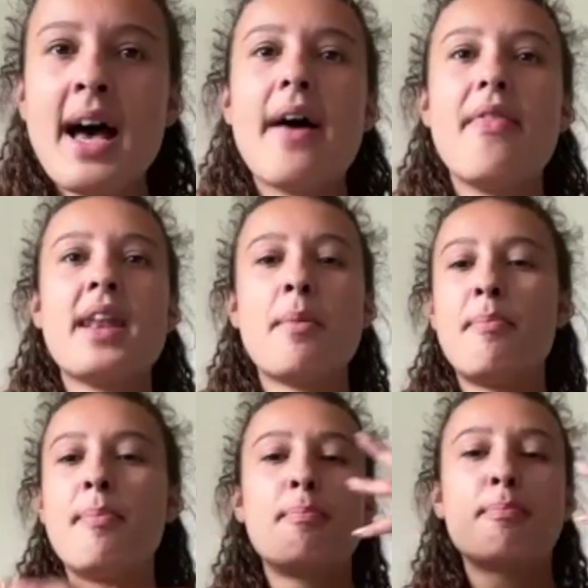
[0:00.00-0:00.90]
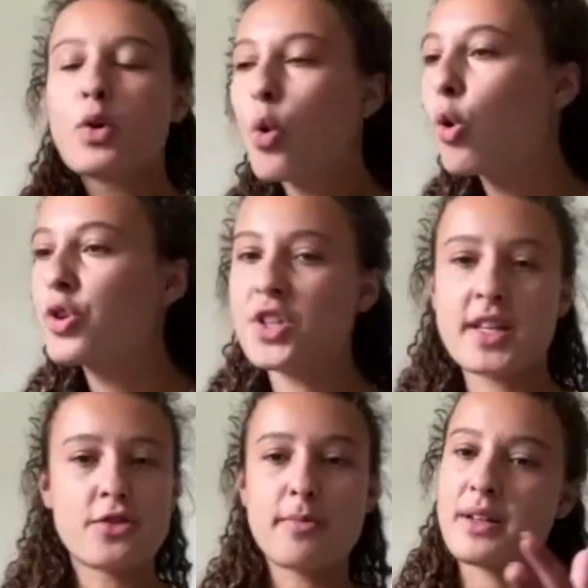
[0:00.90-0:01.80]
And then a gorgeous
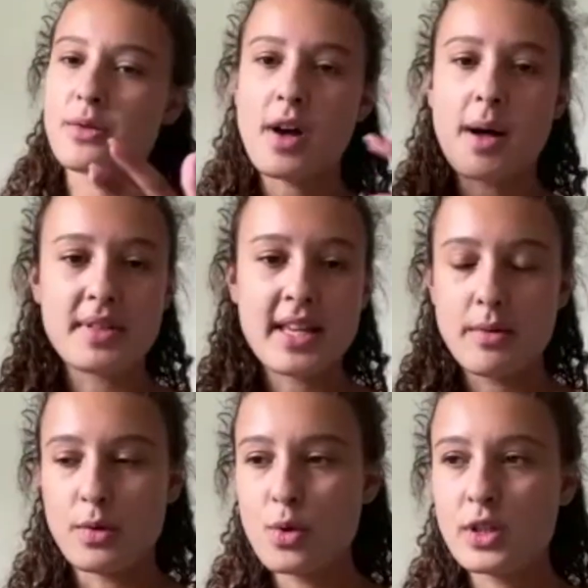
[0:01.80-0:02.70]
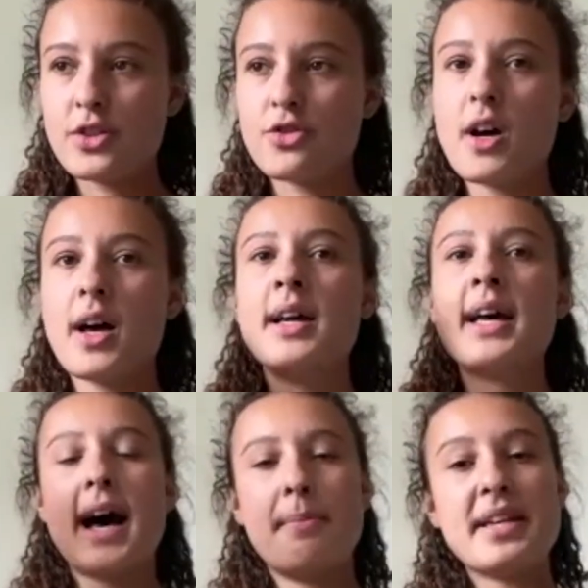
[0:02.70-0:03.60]
instrumental comes in, the orchestra,
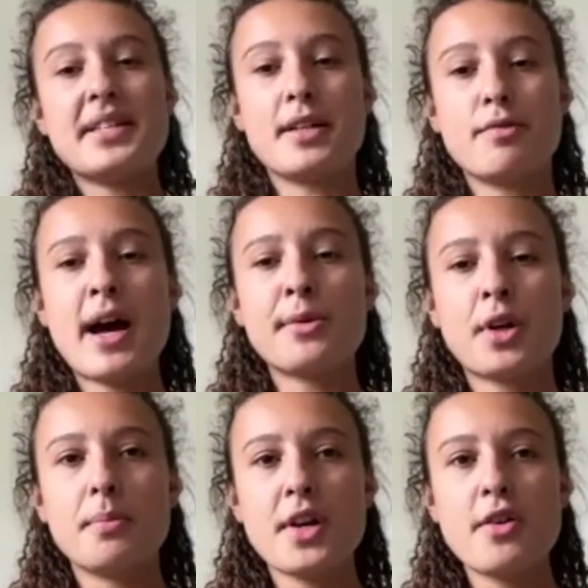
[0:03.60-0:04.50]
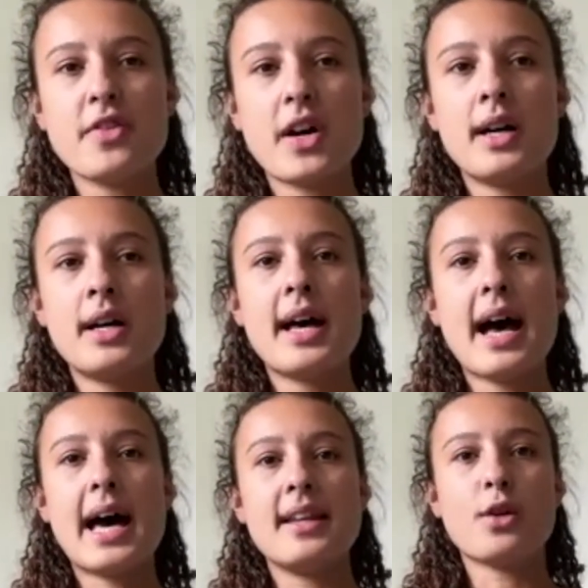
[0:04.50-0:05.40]
and basically Raoul comes over
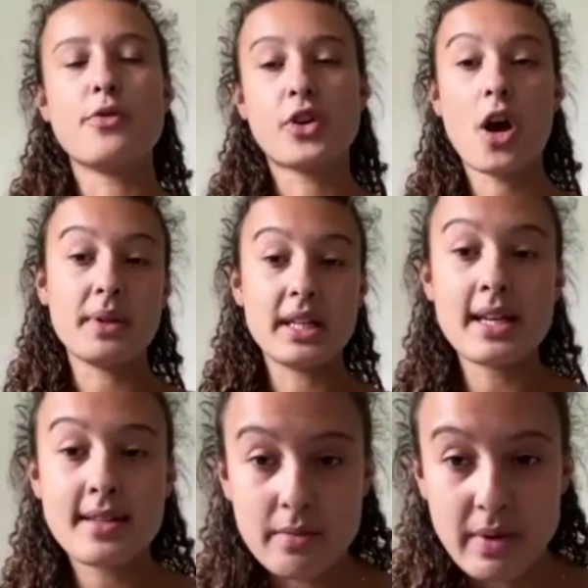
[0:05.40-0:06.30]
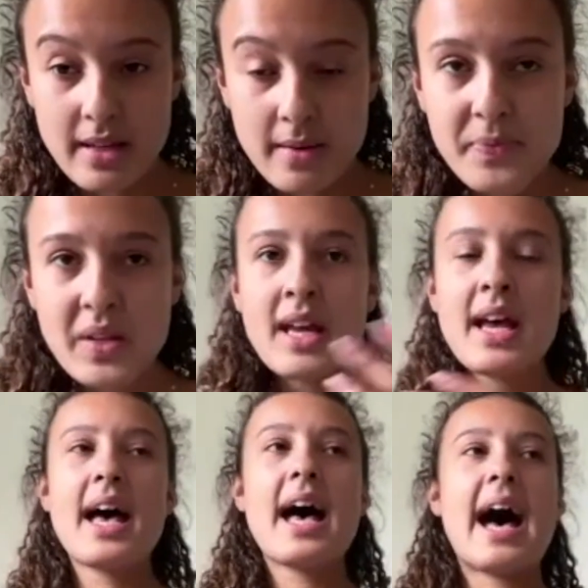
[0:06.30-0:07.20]
and is overcome and he kisses me.
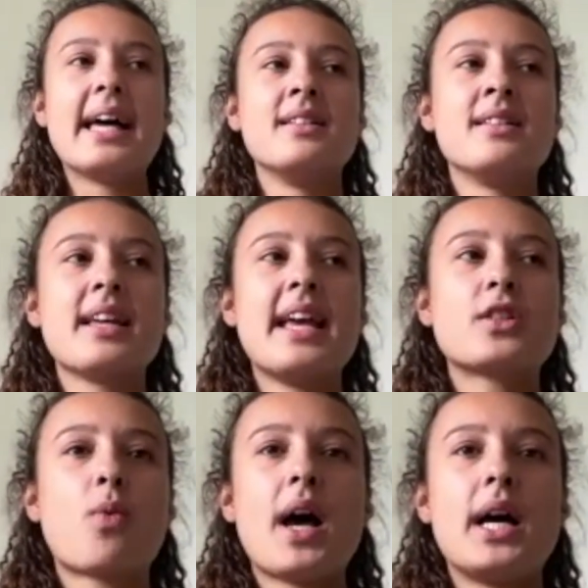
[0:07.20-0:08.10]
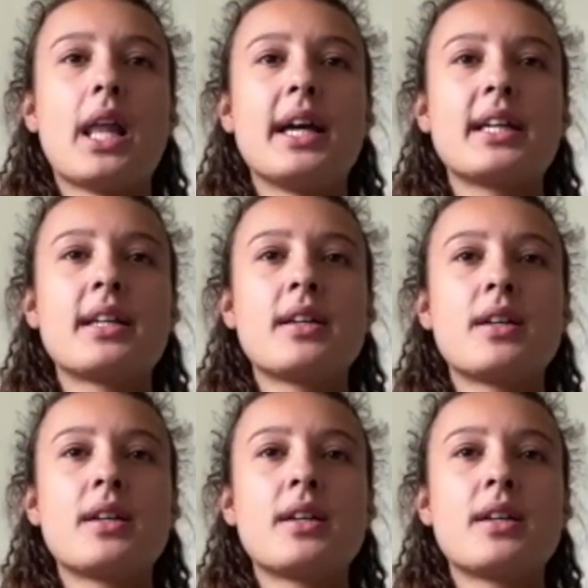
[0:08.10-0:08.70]
And it's quite a like